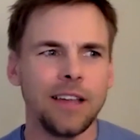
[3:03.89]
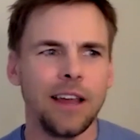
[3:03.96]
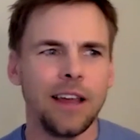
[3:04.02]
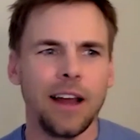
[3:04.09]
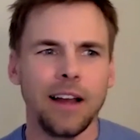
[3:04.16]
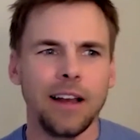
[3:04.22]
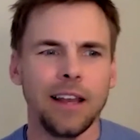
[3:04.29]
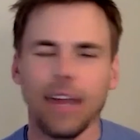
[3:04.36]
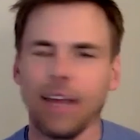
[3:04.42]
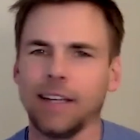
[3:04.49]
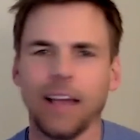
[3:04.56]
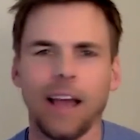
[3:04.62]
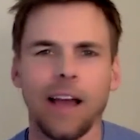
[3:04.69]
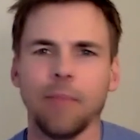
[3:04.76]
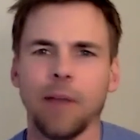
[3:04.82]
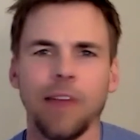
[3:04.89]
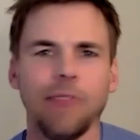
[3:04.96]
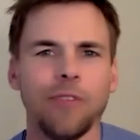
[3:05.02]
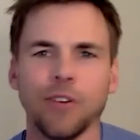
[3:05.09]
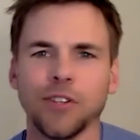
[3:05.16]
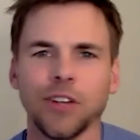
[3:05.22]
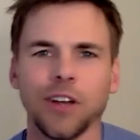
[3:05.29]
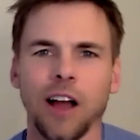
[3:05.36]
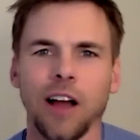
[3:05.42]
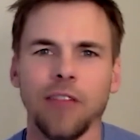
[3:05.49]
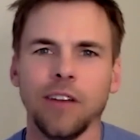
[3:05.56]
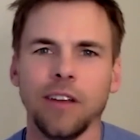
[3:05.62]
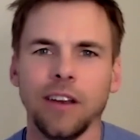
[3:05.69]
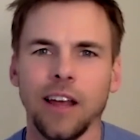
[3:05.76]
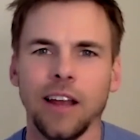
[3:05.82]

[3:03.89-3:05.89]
and I laid down my version of it.